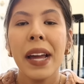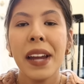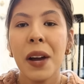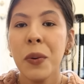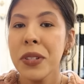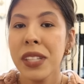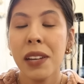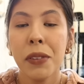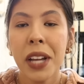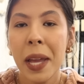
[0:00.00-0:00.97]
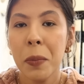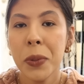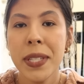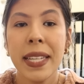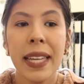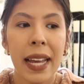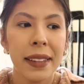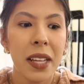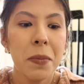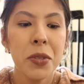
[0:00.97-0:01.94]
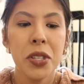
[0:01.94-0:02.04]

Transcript: and I was never able to get them.